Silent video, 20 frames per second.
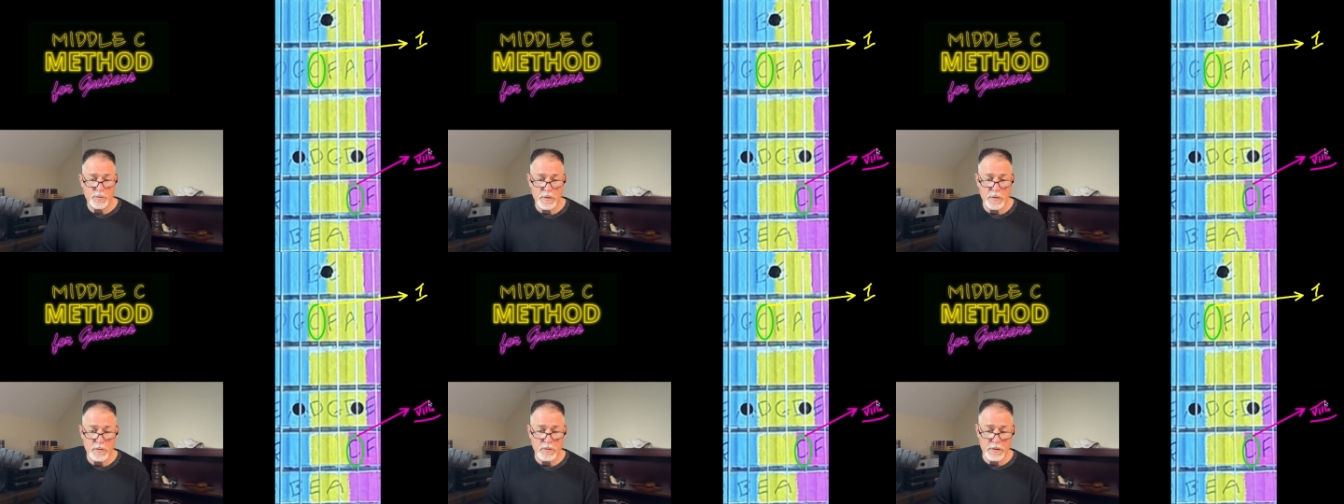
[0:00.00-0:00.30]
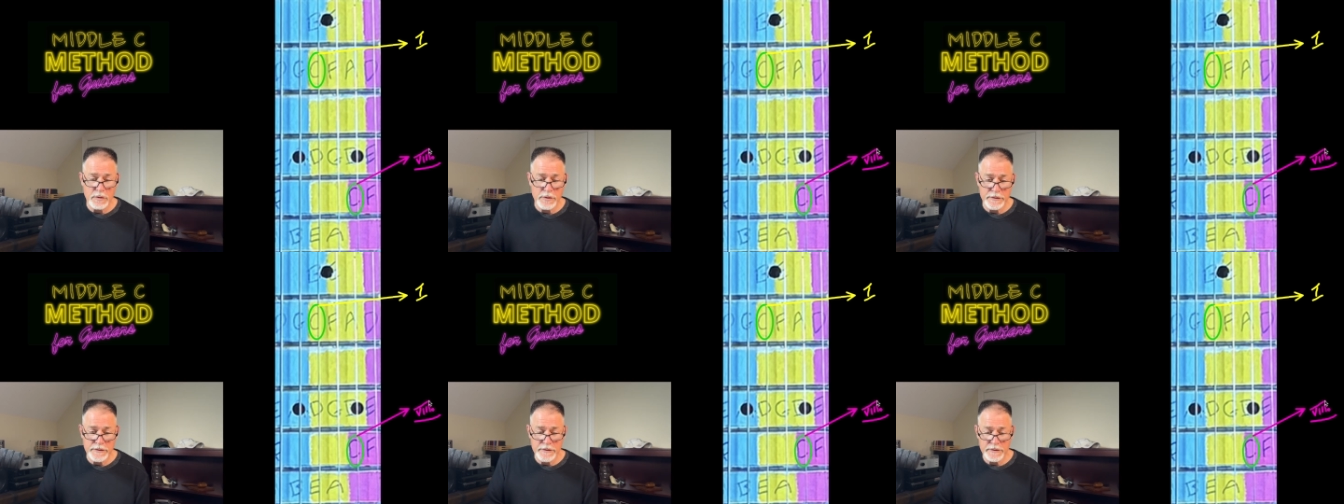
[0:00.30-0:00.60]
we
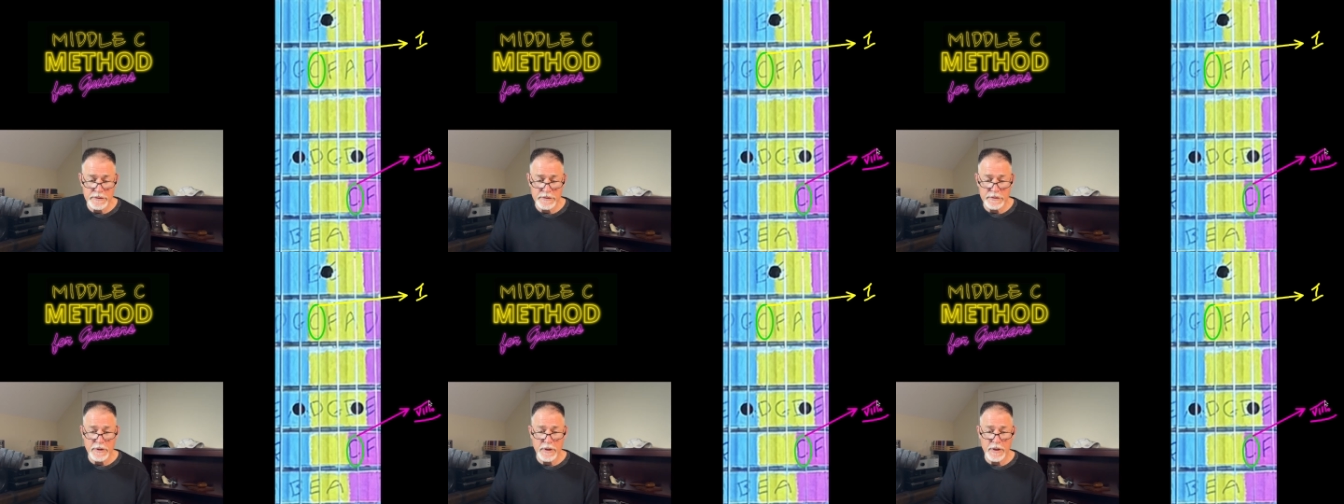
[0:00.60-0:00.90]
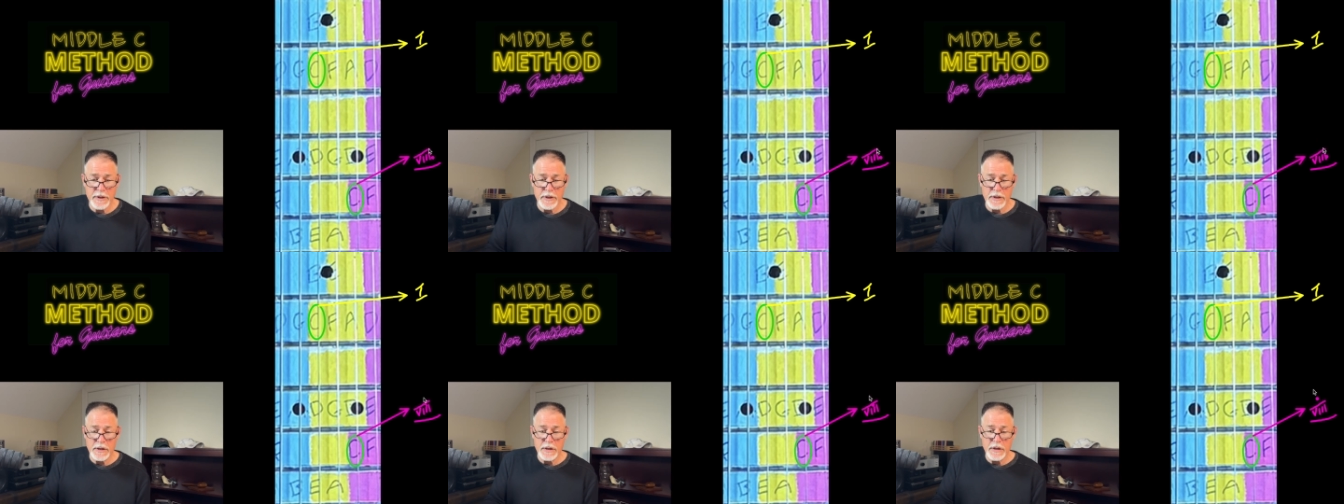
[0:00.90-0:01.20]
want to
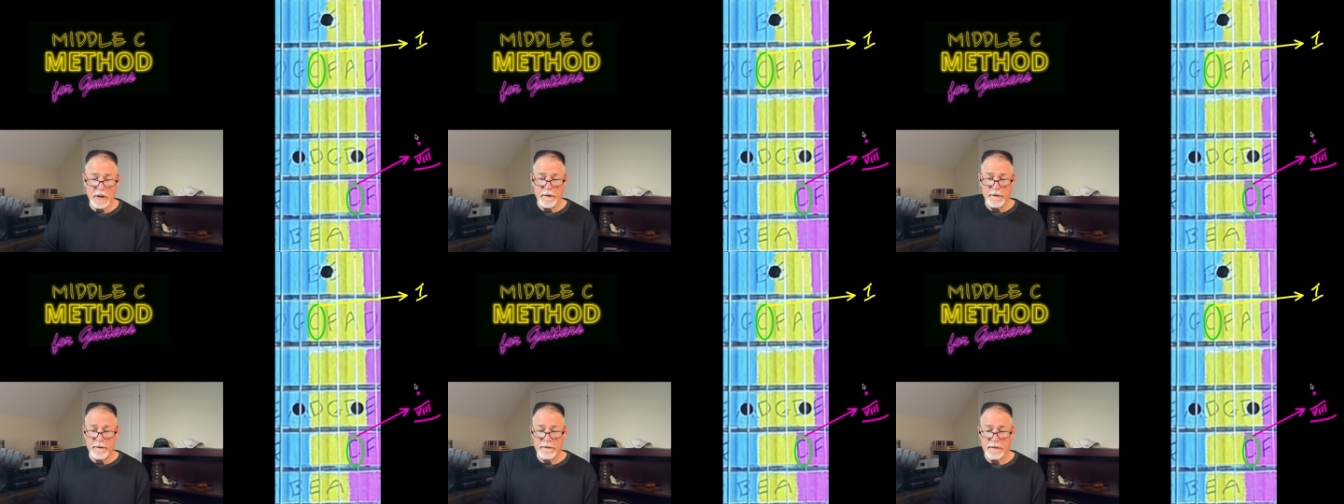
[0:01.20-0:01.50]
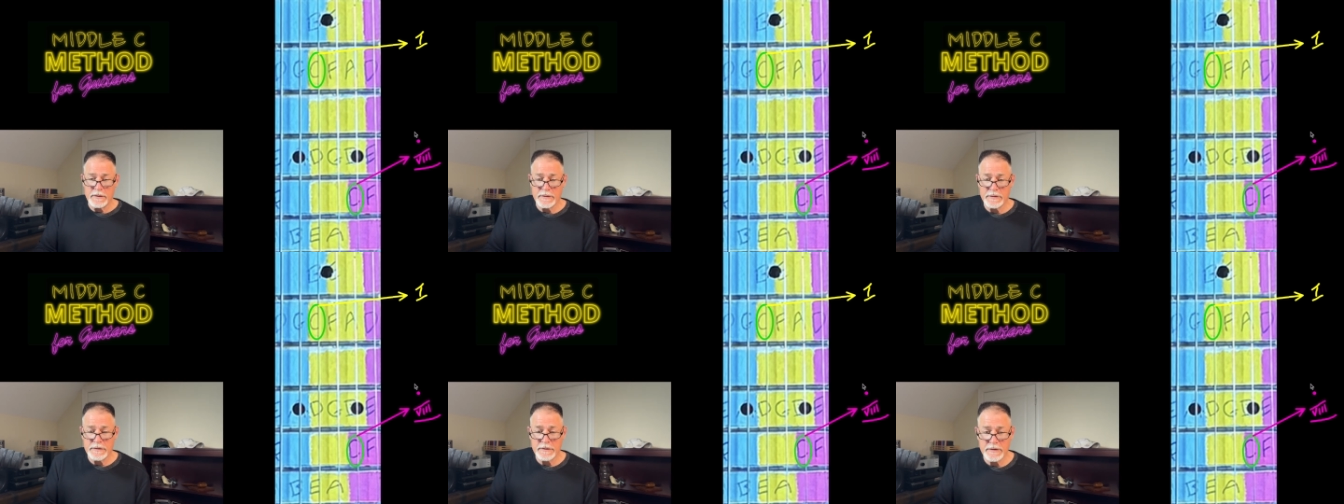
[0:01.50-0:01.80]
study
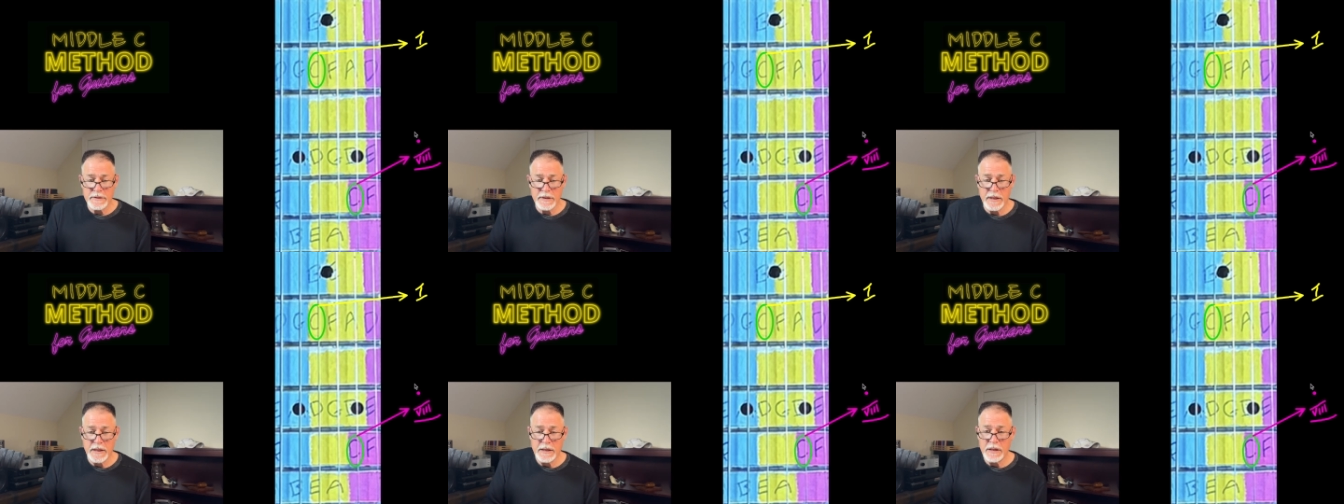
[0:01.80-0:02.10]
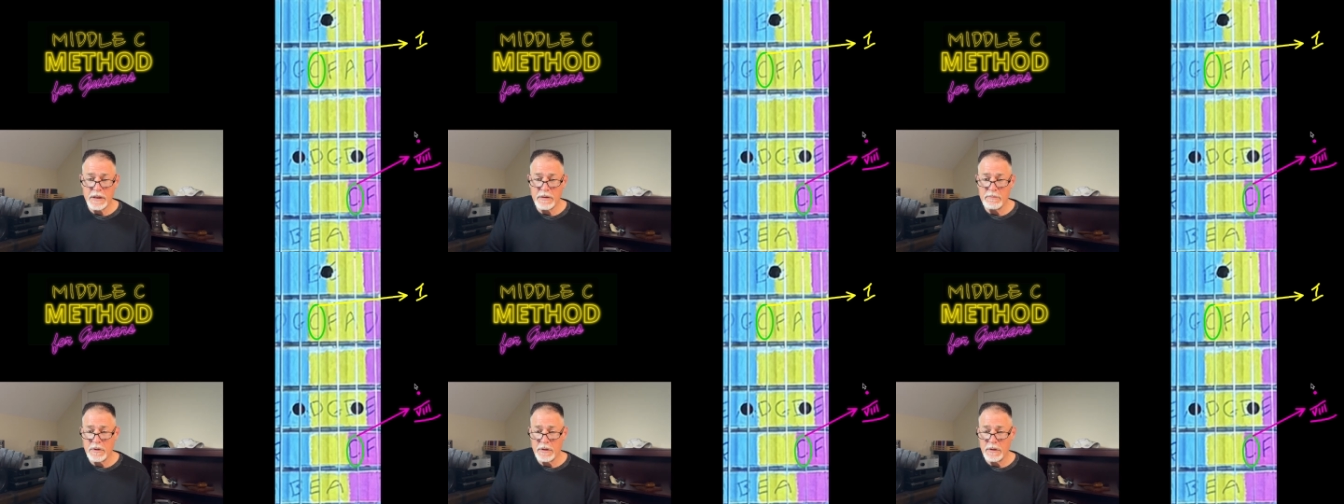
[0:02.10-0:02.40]
the
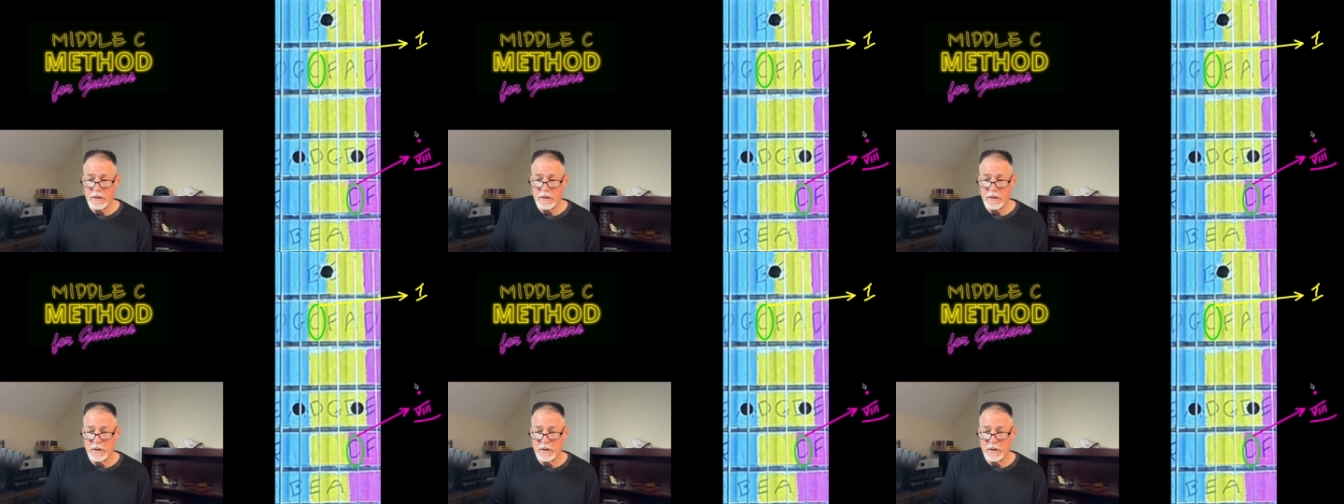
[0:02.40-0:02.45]
same